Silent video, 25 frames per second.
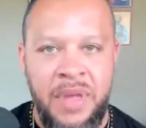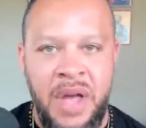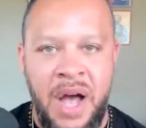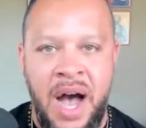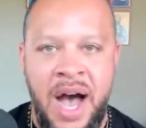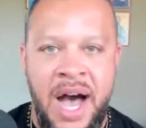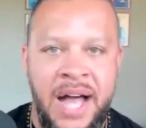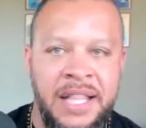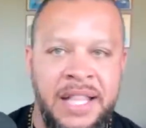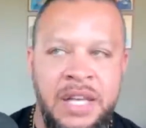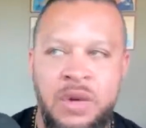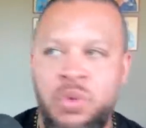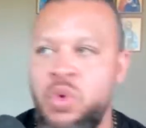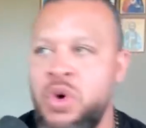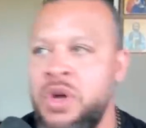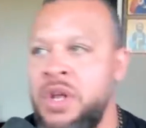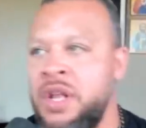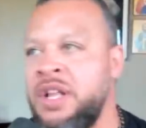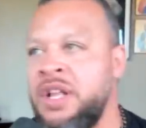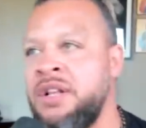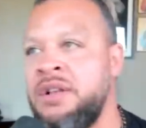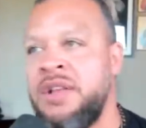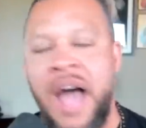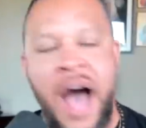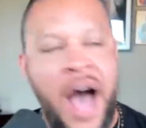Hollywood
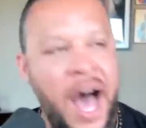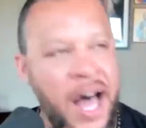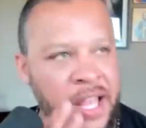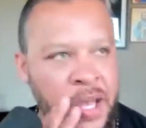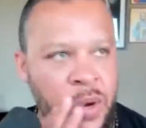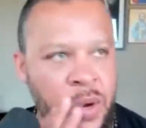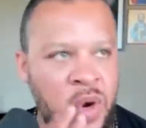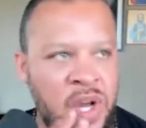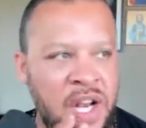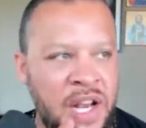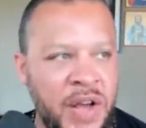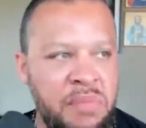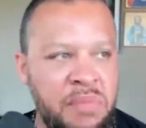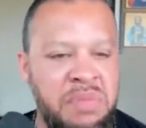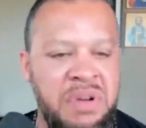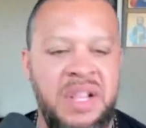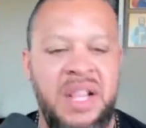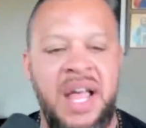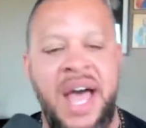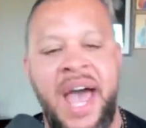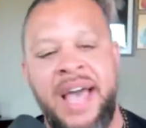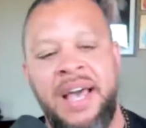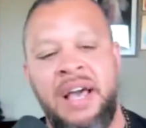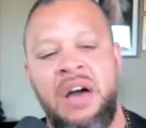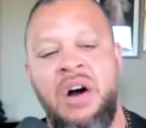in Hollywood, it'd be
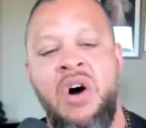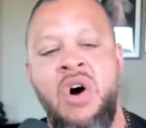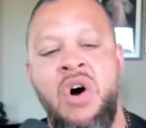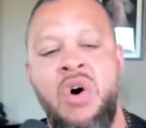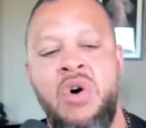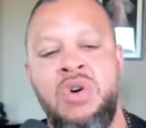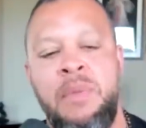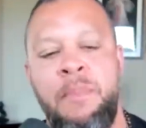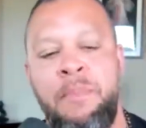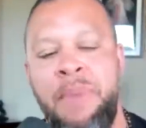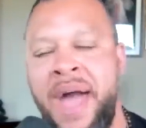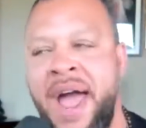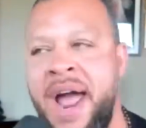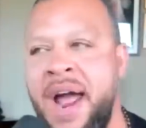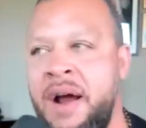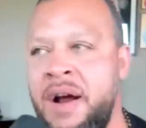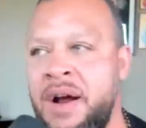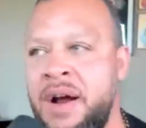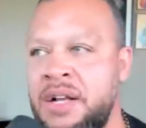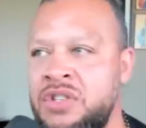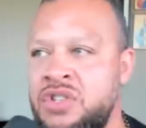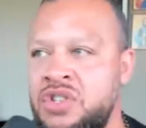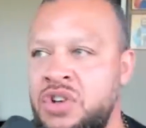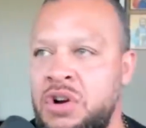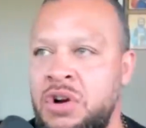like, oh, the
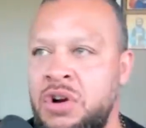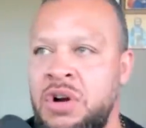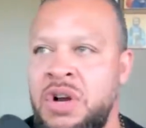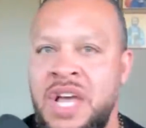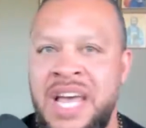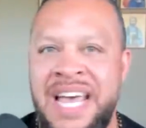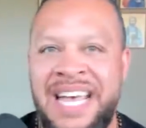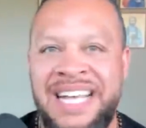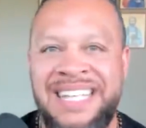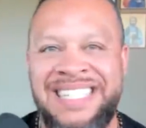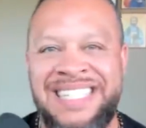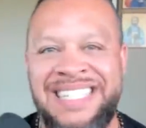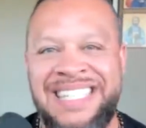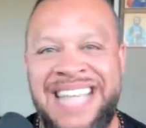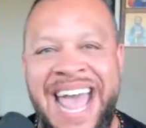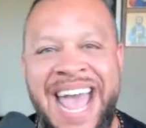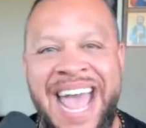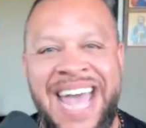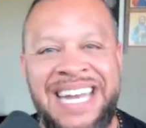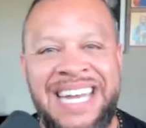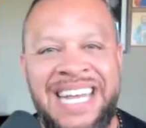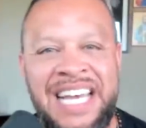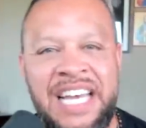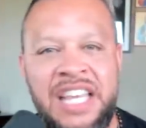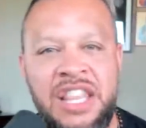parents are
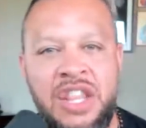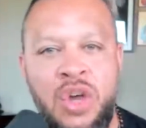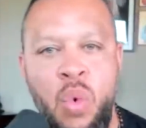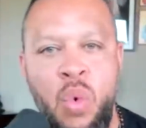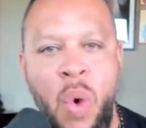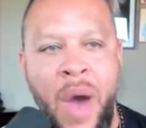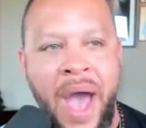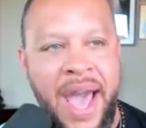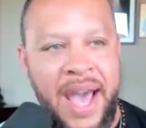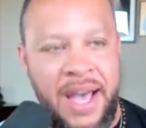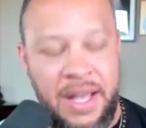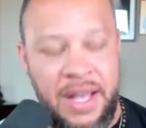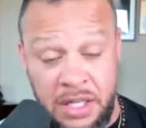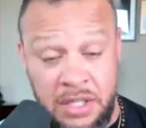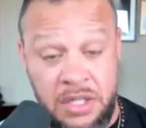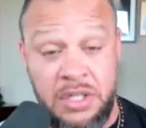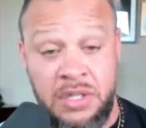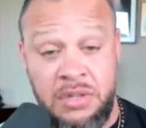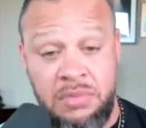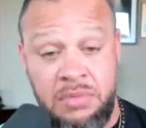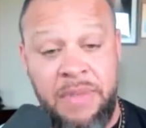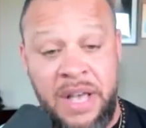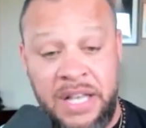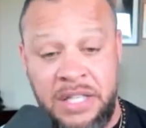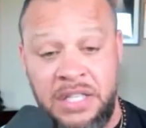standing in the way. And this
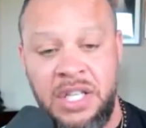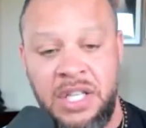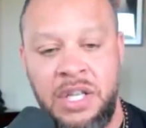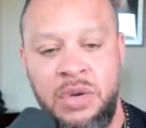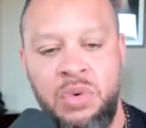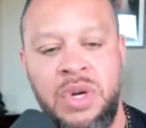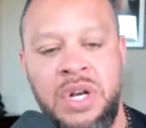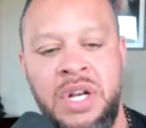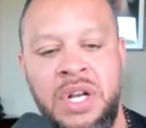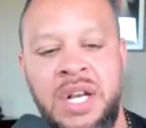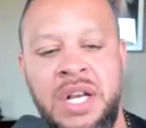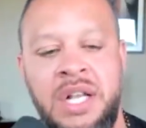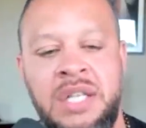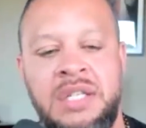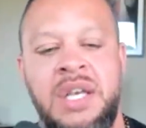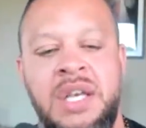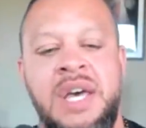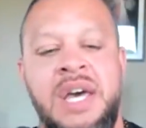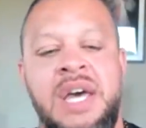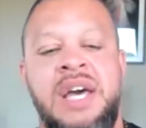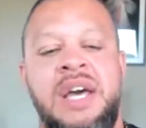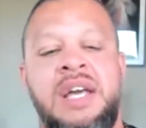is basically what it is.